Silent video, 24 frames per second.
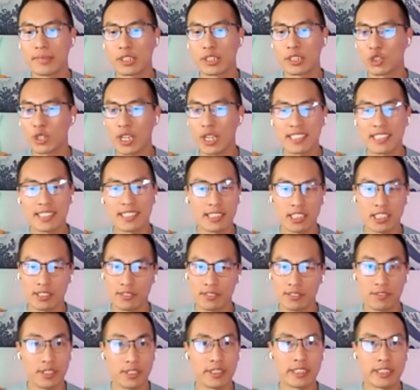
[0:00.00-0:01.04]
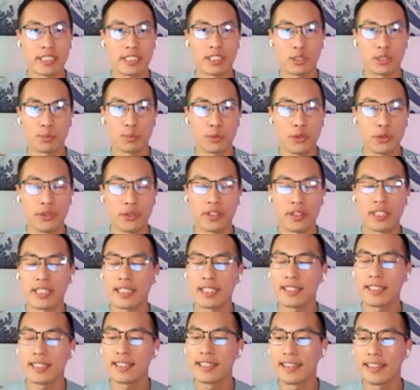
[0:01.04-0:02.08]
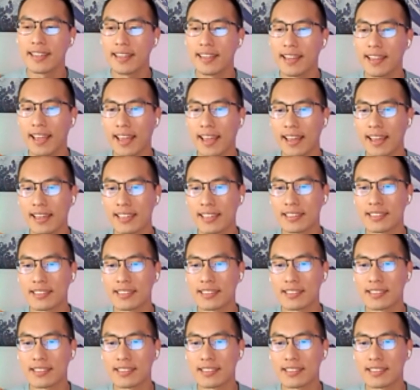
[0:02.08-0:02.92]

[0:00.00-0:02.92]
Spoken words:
transition very smoothly, and